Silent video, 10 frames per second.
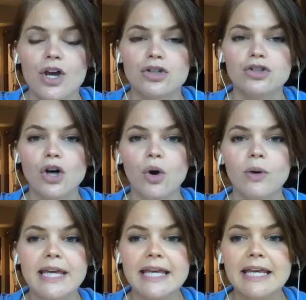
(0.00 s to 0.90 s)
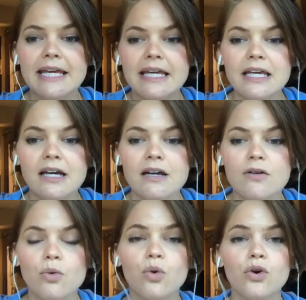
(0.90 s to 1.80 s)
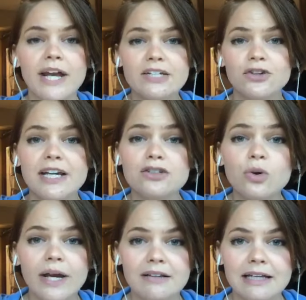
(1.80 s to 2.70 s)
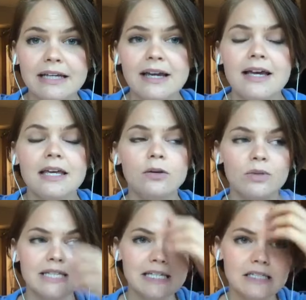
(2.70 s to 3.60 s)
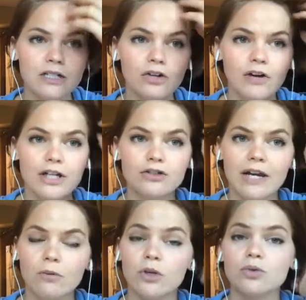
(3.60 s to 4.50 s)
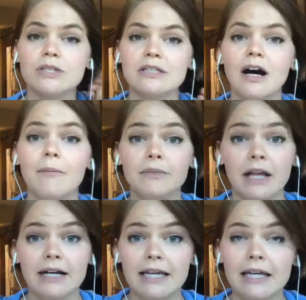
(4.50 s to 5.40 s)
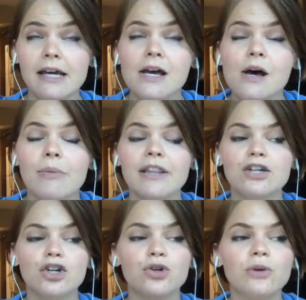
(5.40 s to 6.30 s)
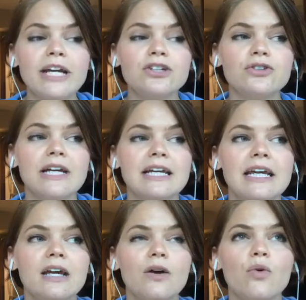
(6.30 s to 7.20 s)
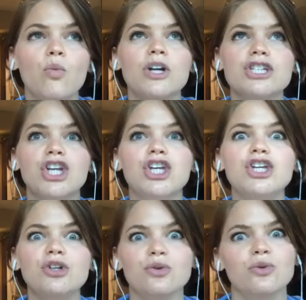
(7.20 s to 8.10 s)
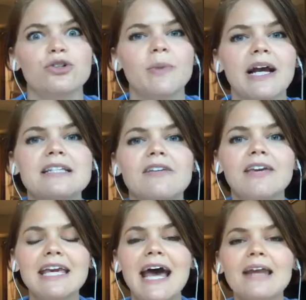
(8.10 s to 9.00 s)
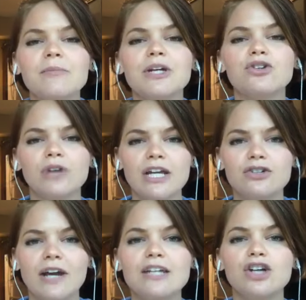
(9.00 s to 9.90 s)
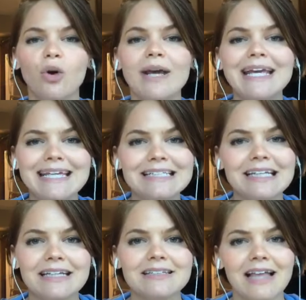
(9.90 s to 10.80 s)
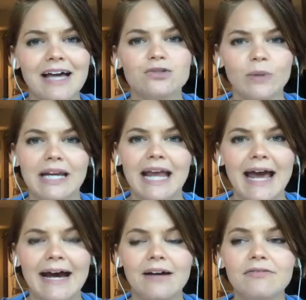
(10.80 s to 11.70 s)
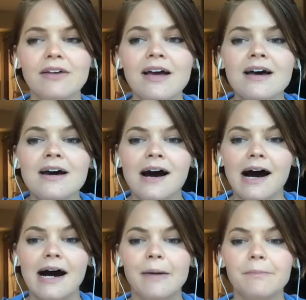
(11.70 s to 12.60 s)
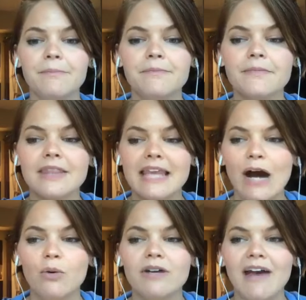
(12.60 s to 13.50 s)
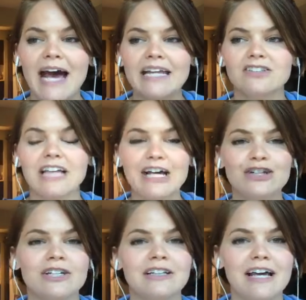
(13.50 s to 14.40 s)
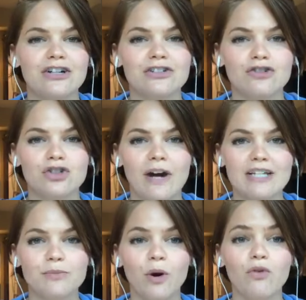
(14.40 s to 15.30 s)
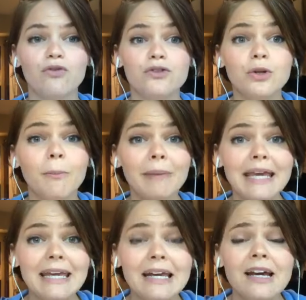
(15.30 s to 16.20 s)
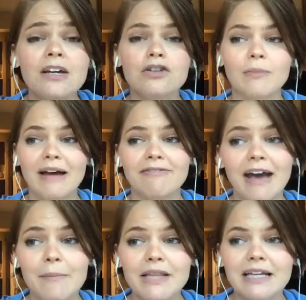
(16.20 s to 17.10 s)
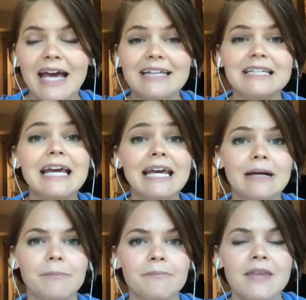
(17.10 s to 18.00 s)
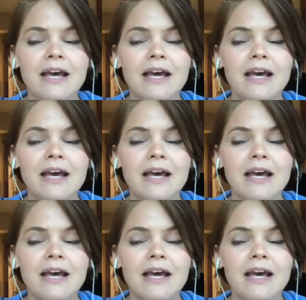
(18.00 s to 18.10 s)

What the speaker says: So he crate trained quickly. He was easy to crate train, which was lucky. But crate training was huge because if he hadn't been crate trained going into this last week and a half, that would have added layers and layers of stress both to me, to my family, and to him.